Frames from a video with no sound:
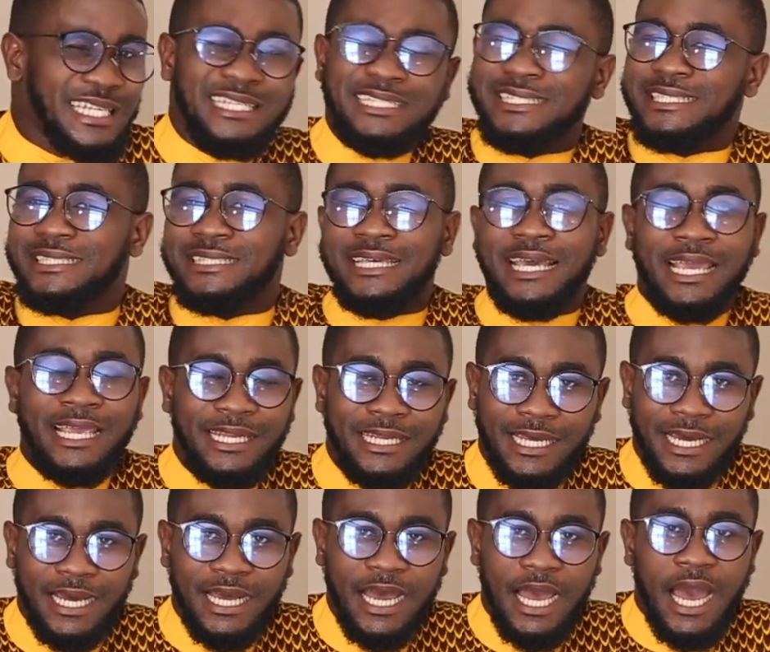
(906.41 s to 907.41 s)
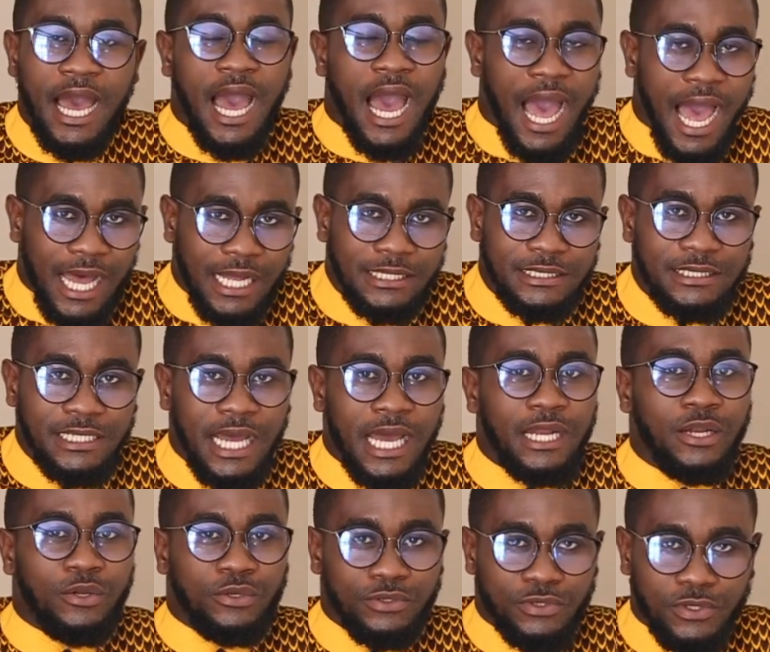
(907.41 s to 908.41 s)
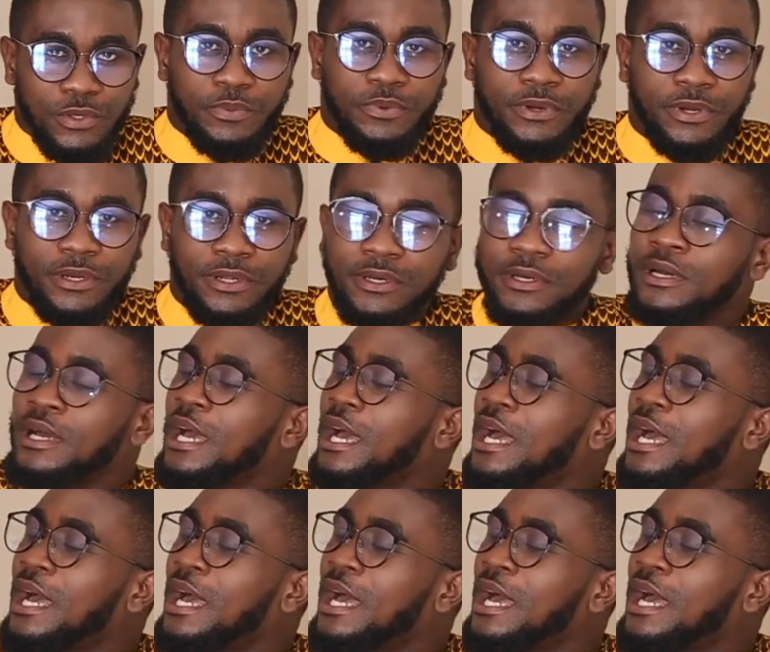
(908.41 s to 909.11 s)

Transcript: entertainer, and an entrepreneur.